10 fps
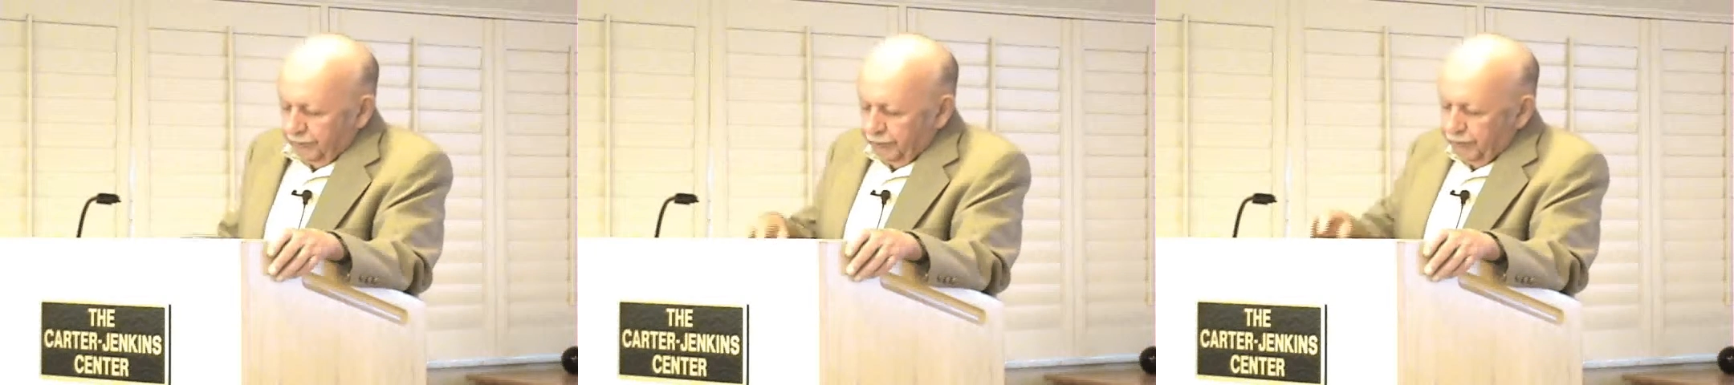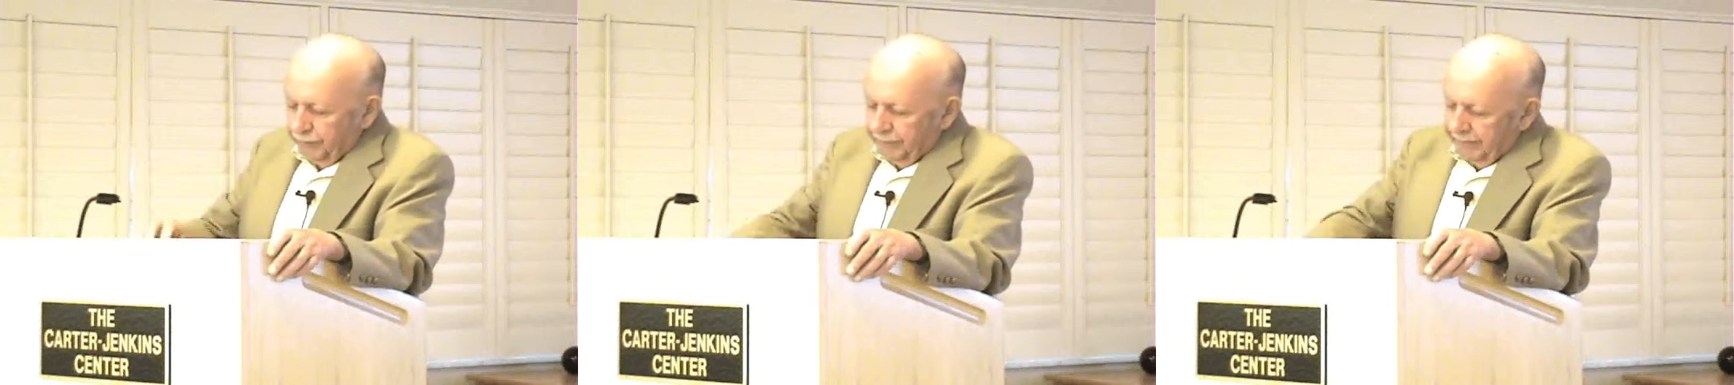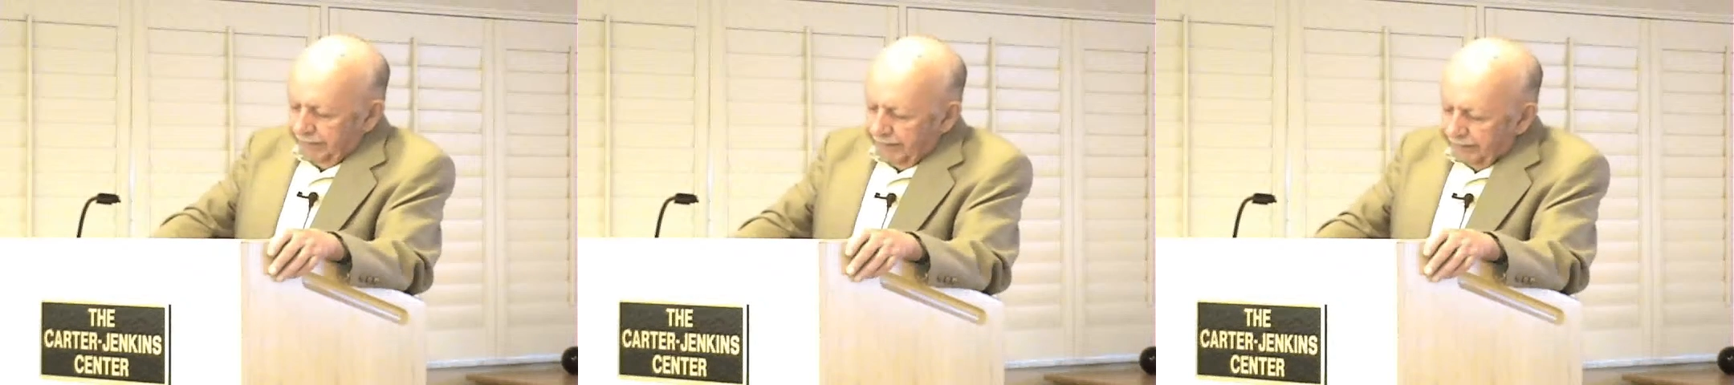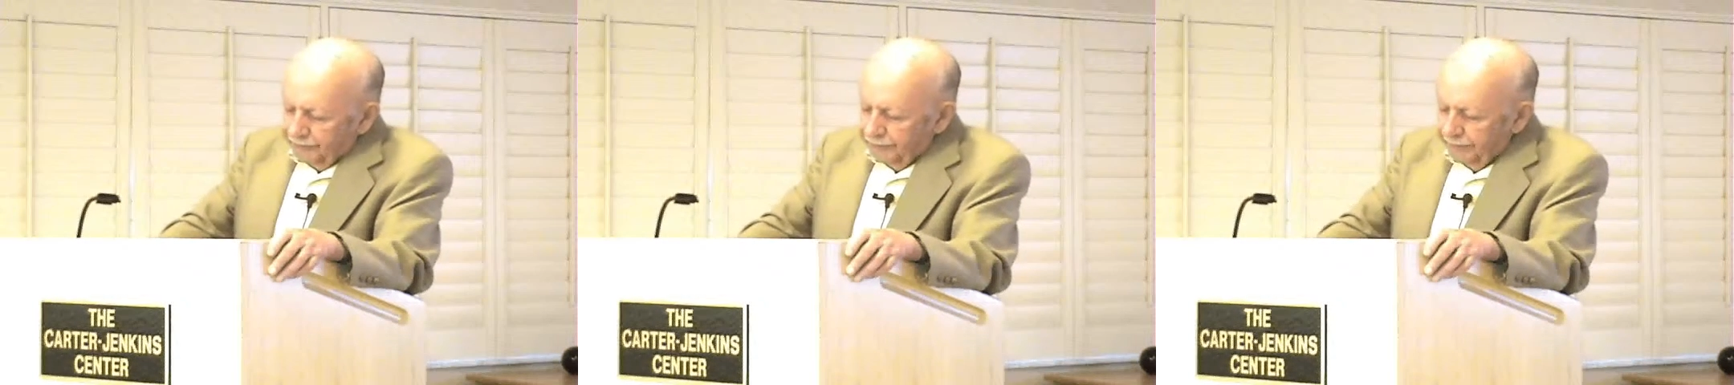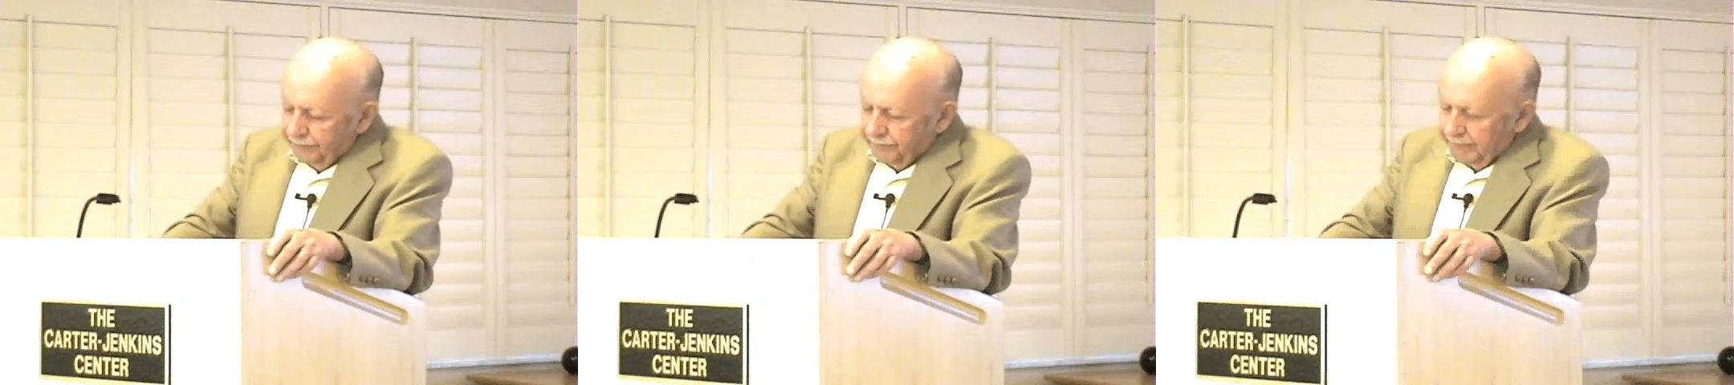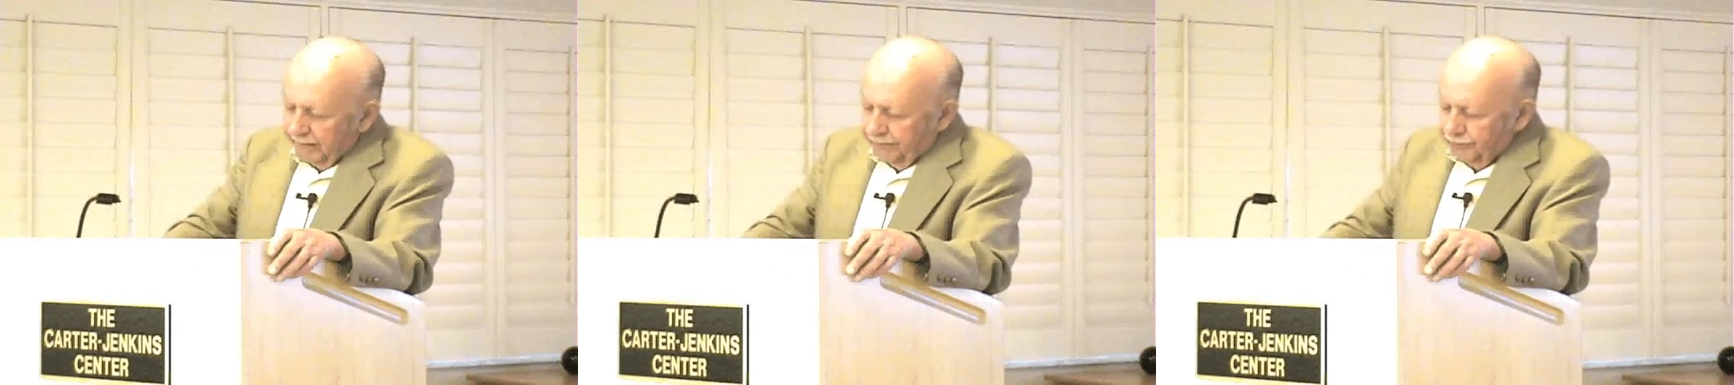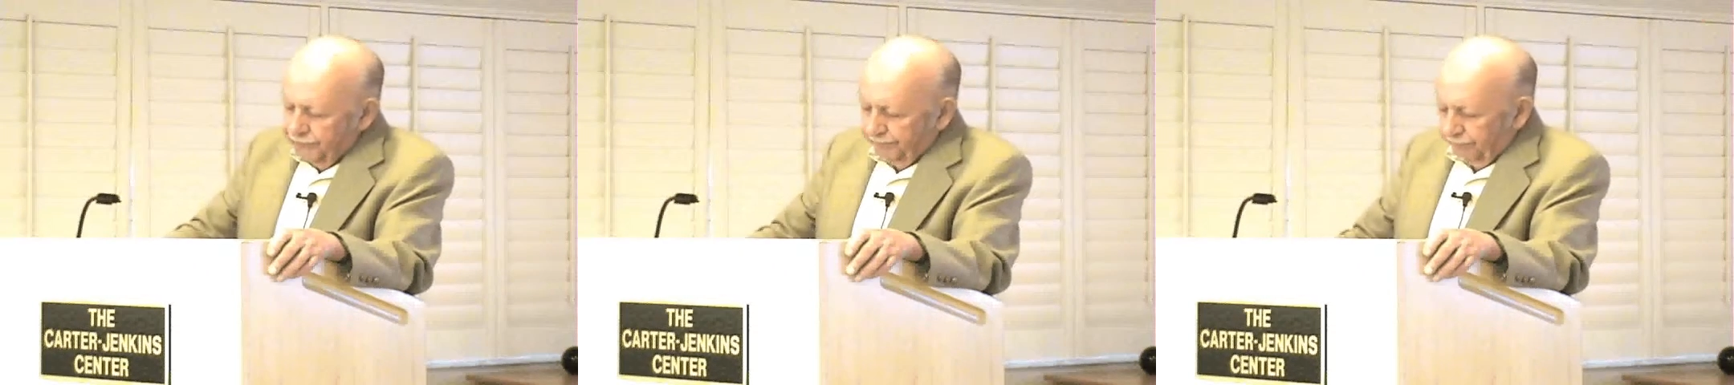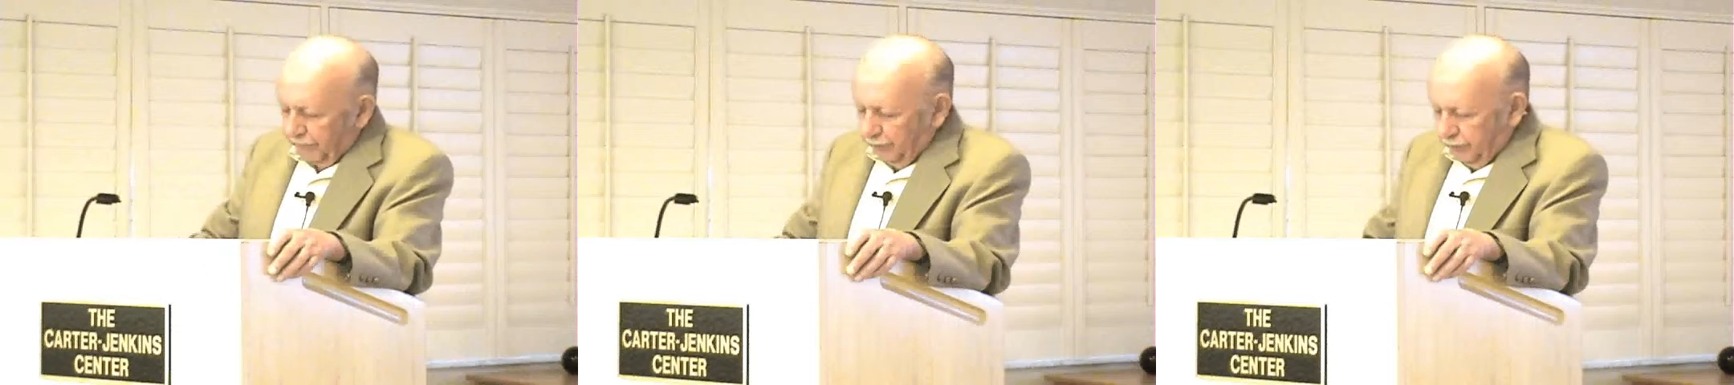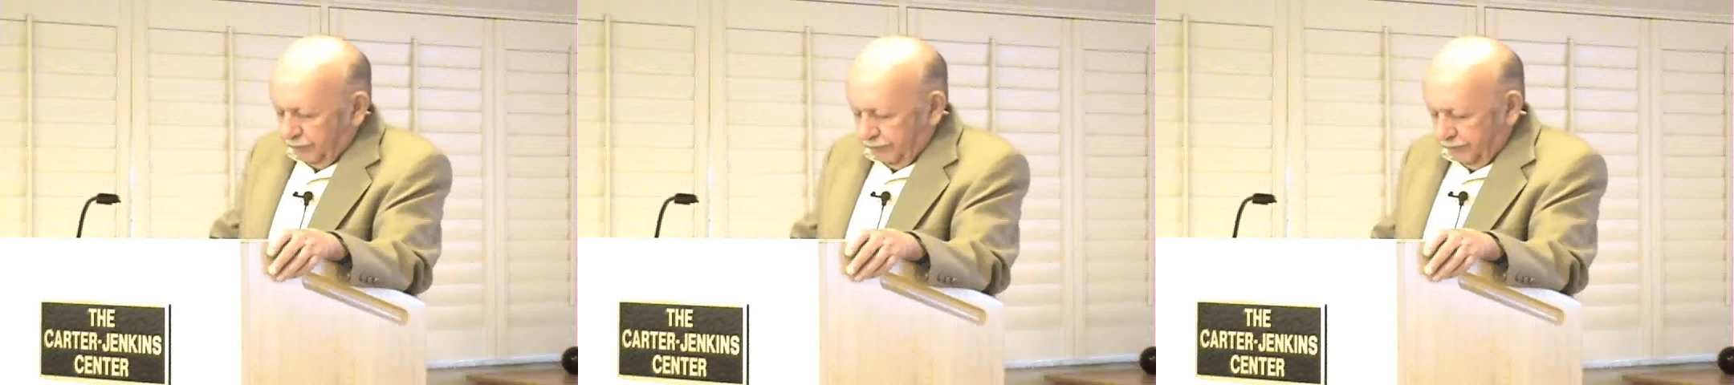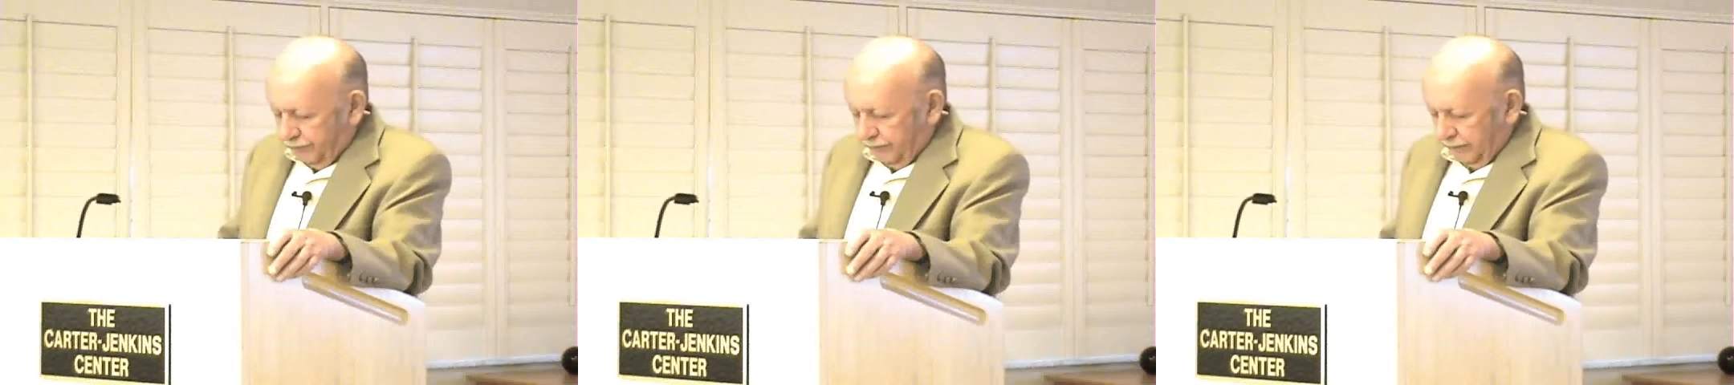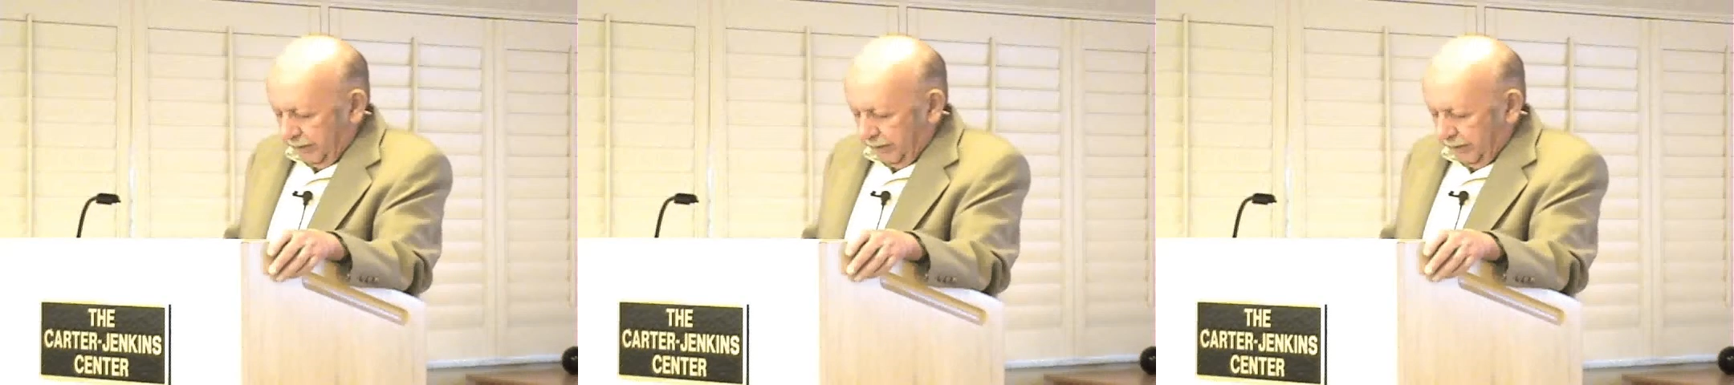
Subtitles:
During the next stage, which is